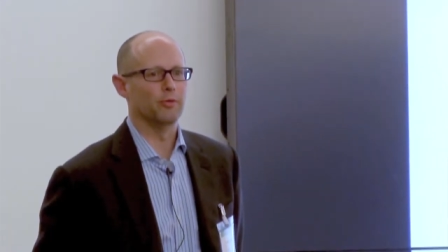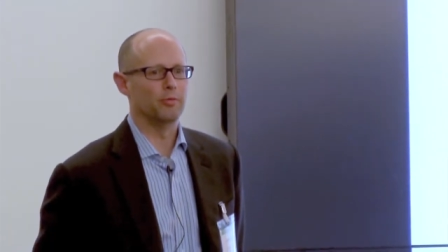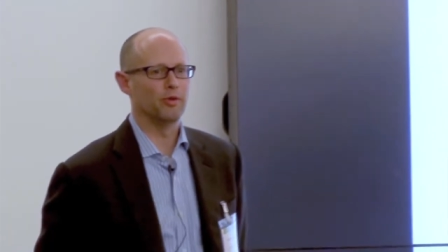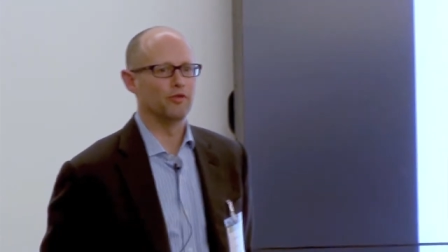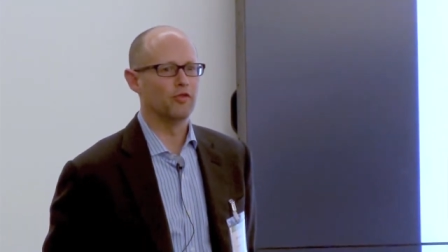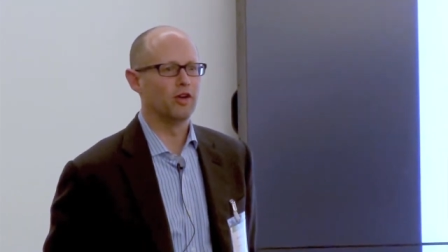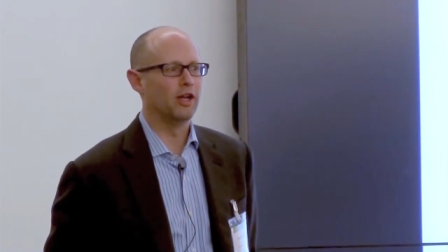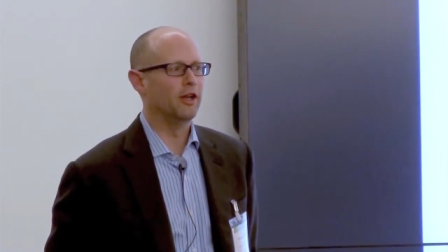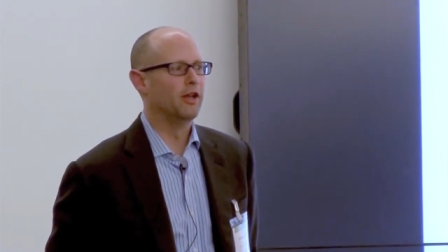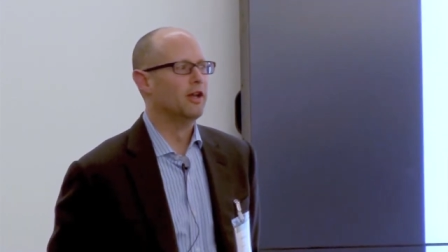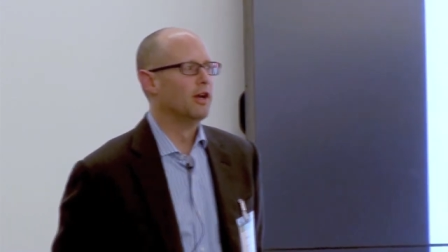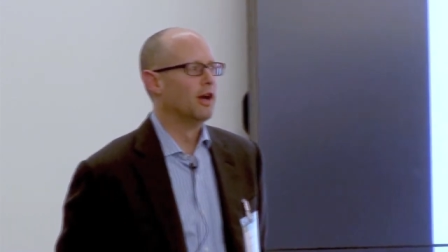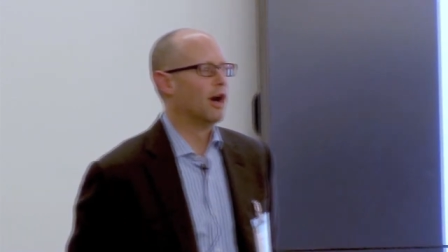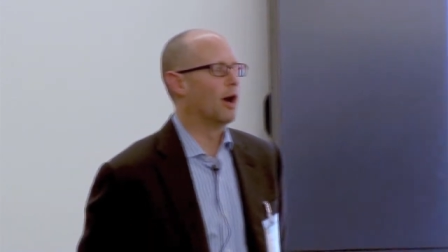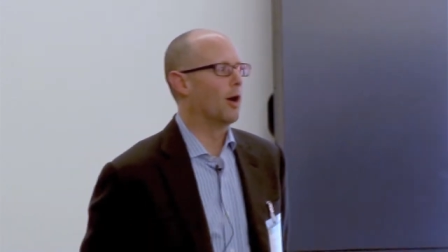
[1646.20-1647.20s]
It would be fun.
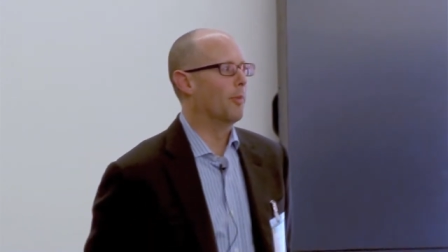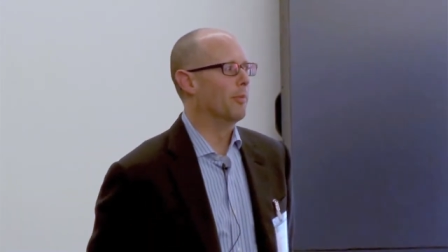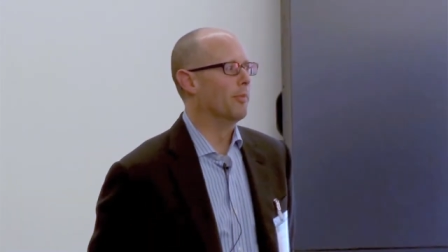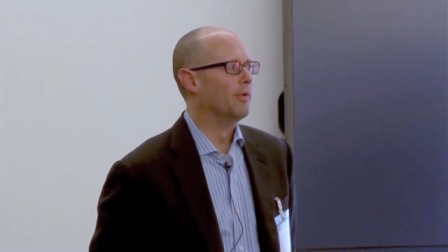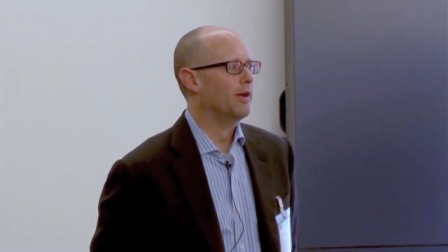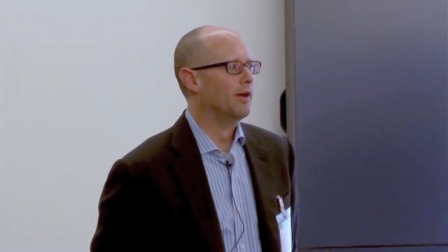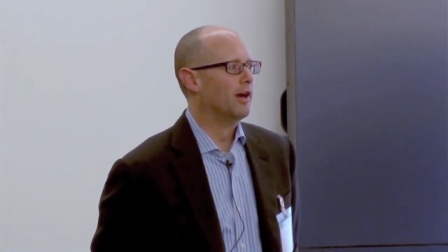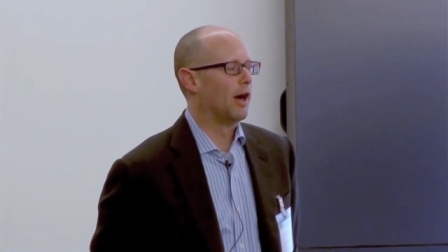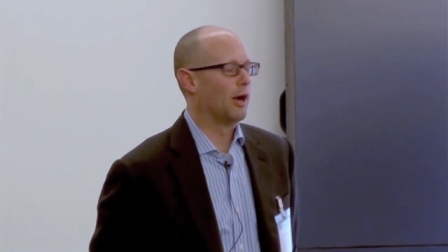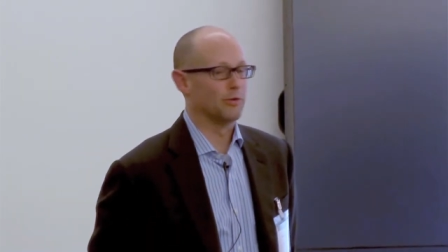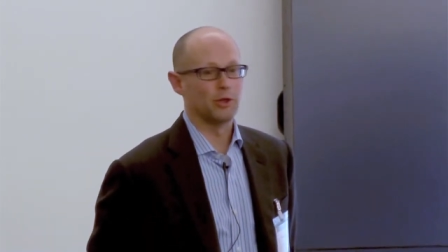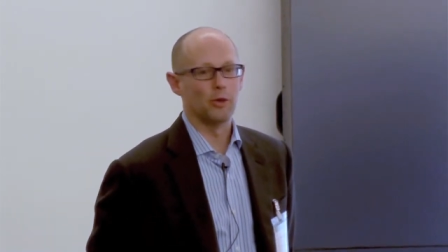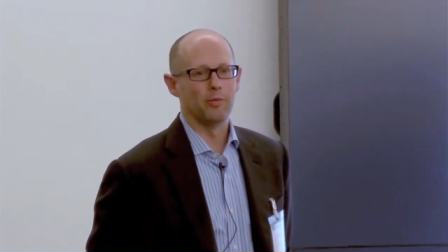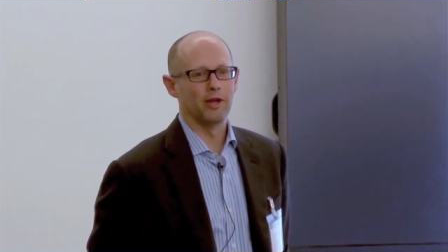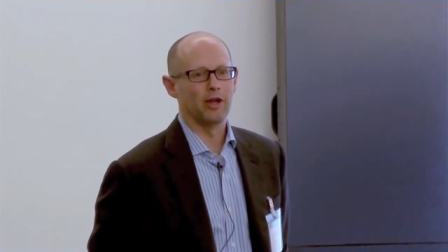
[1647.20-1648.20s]
Um, I
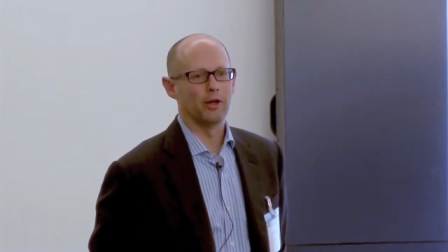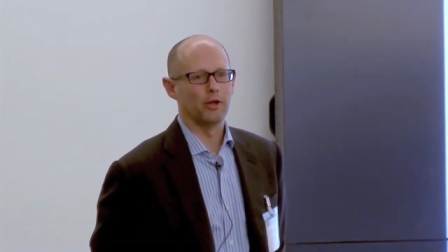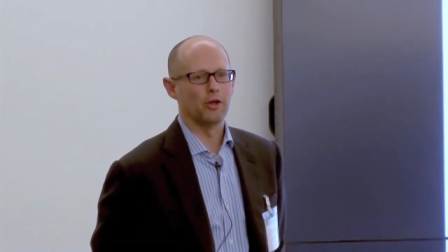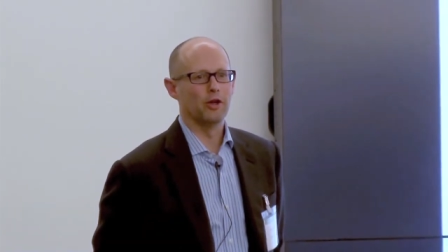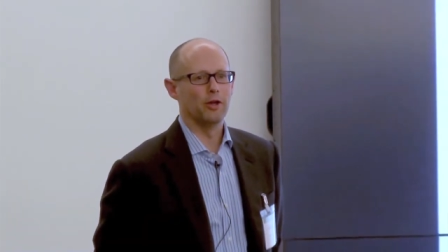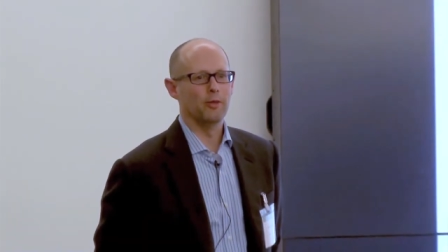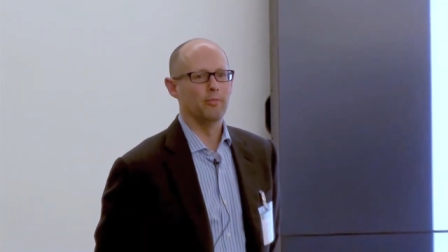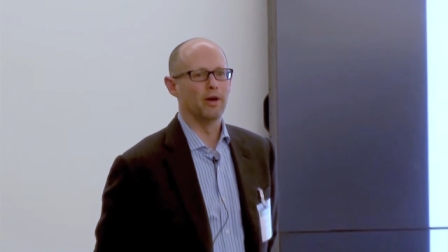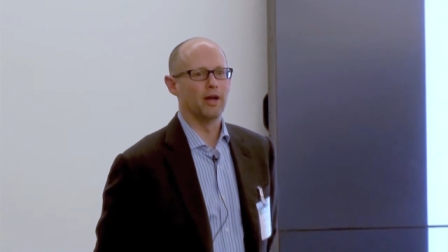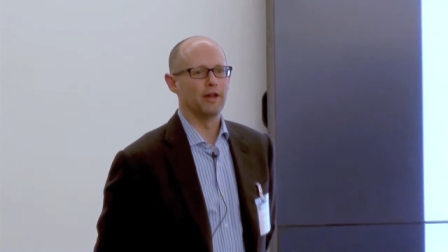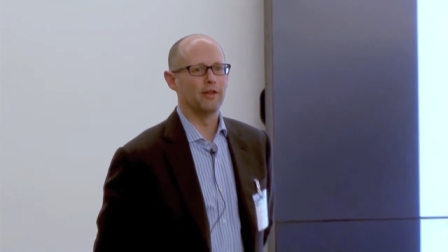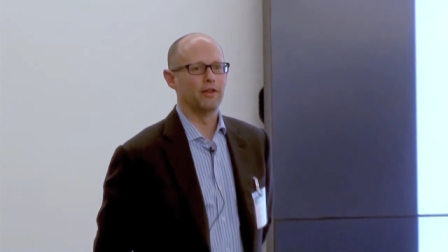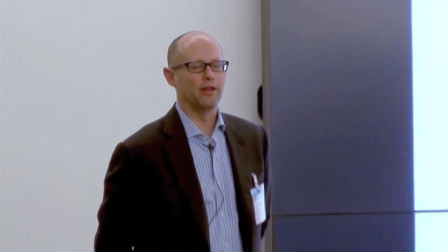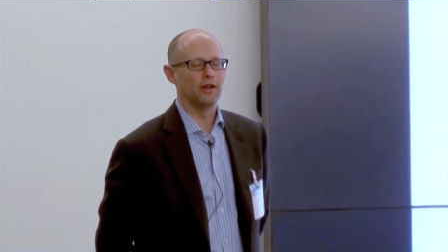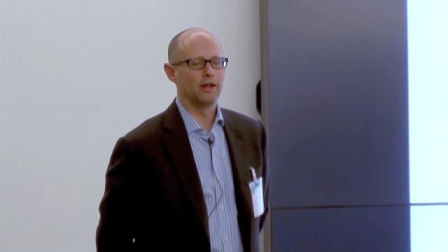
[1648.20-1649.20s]
was hoping I could,
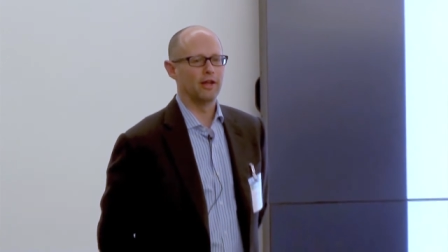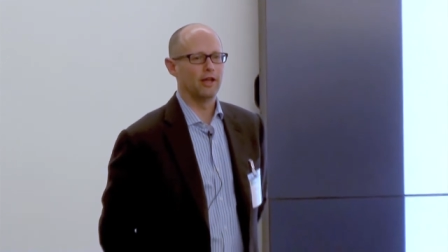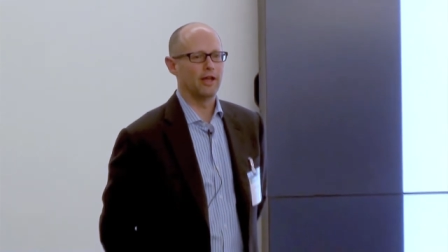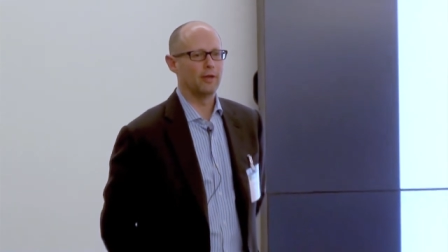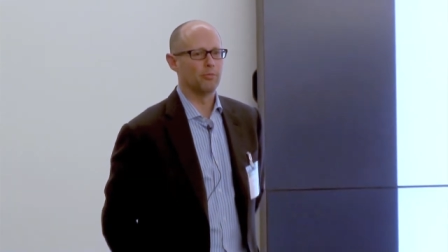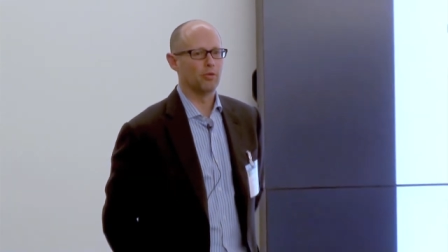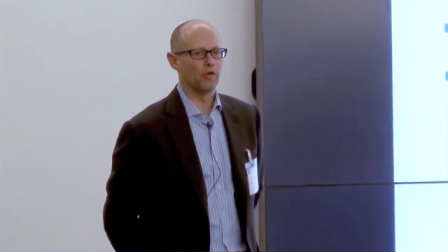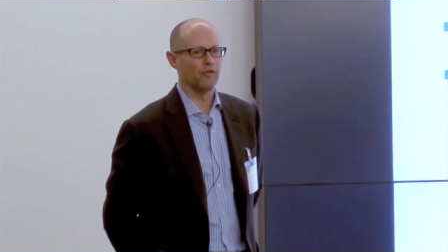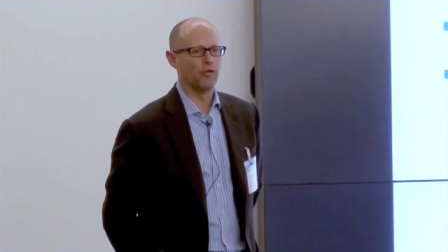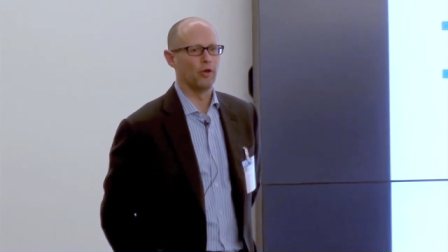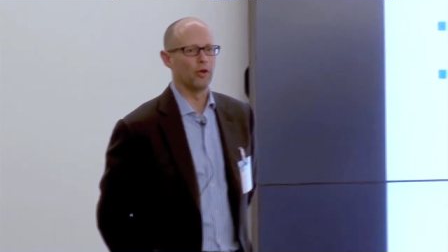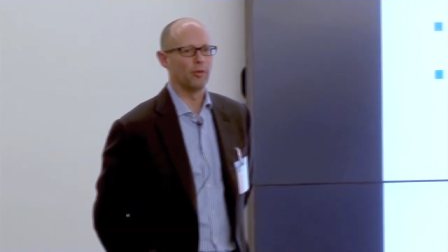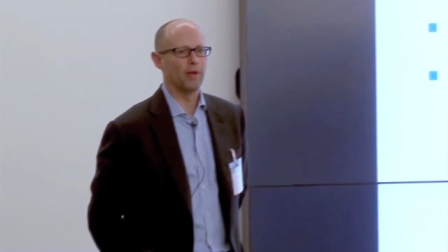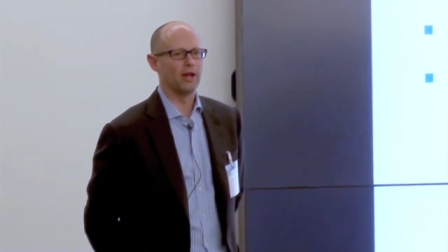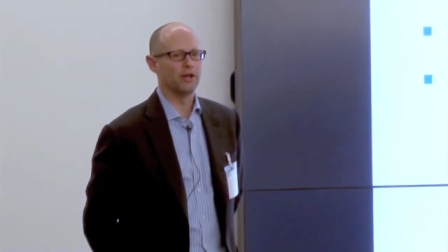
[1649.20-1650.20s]
but the head
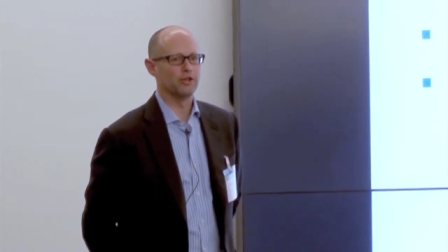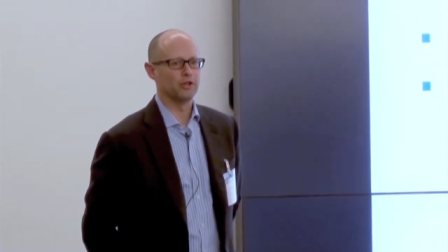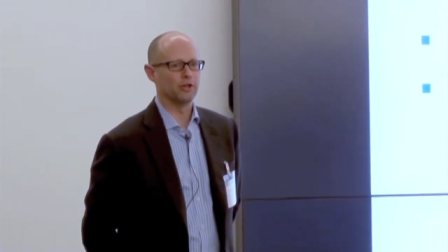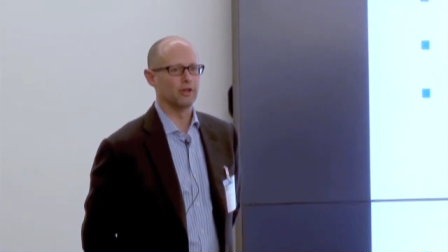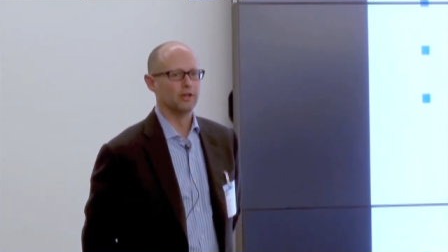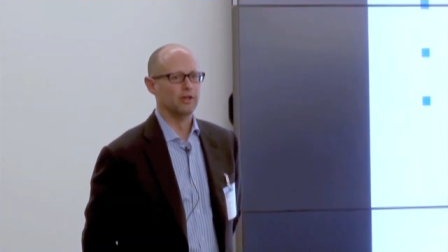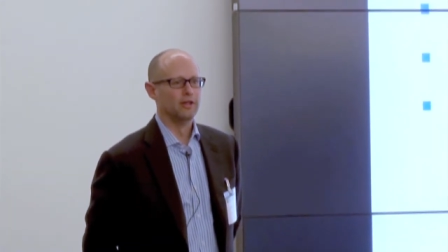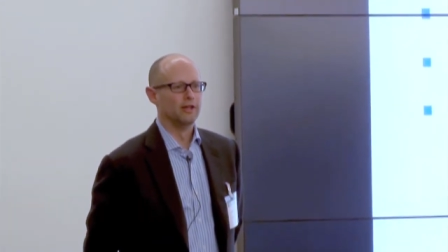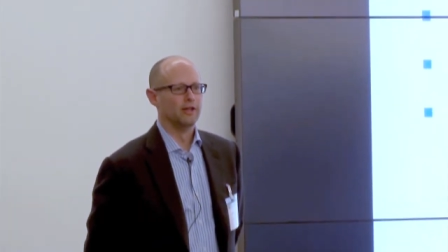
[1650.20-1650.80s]
portfolio manager